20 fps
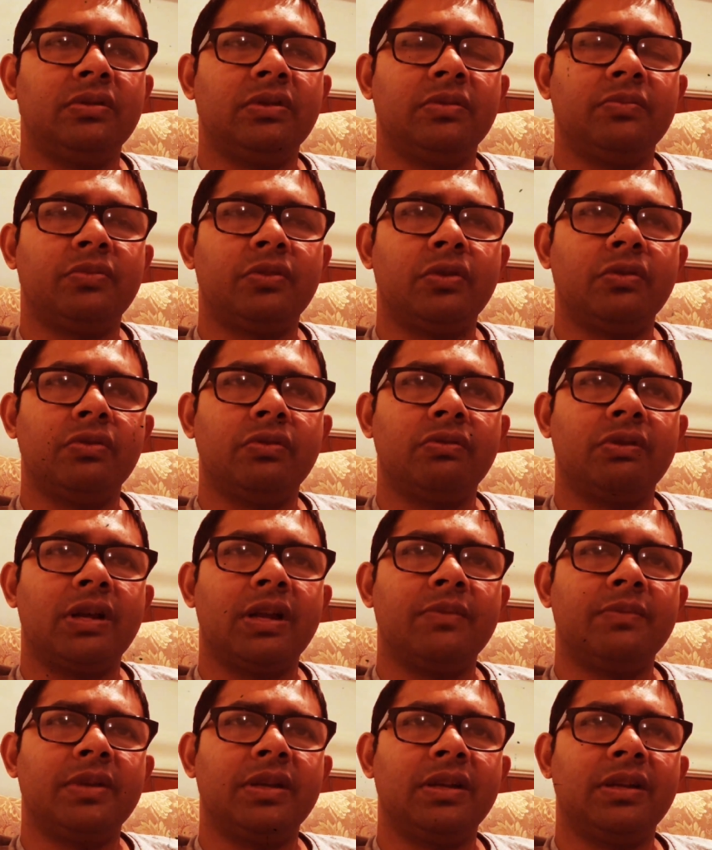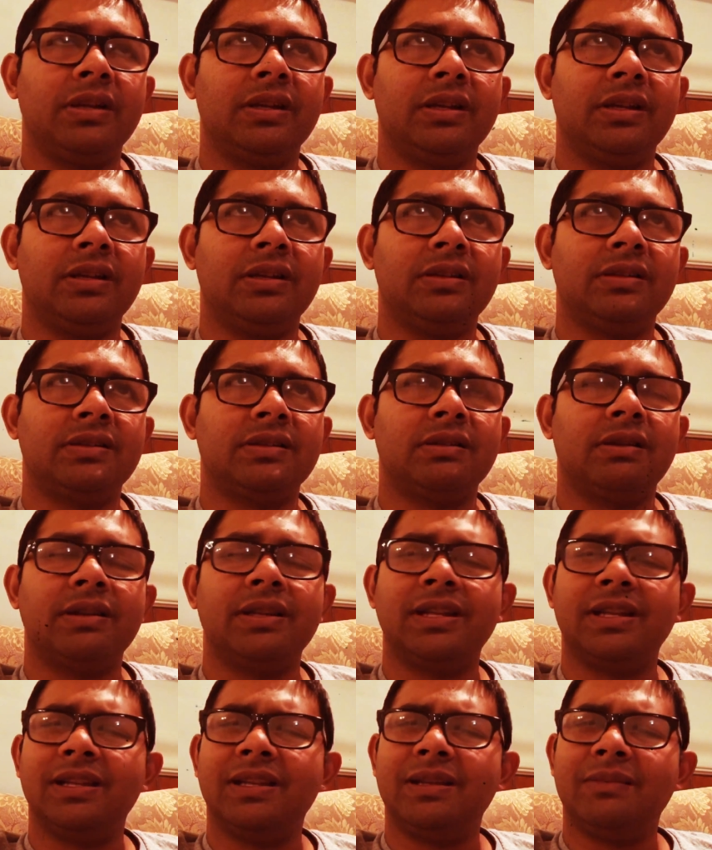on programming, and
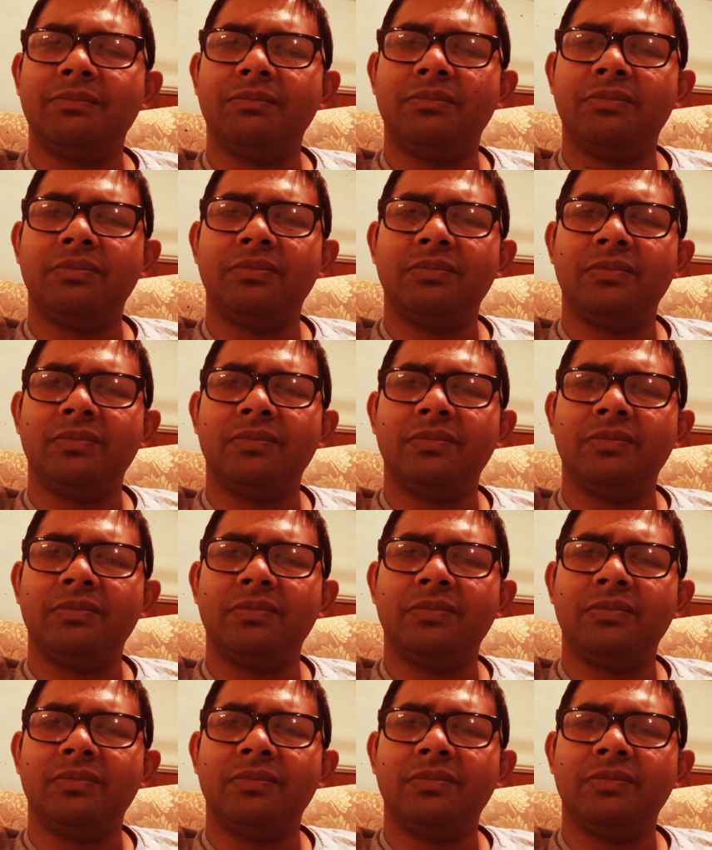starting in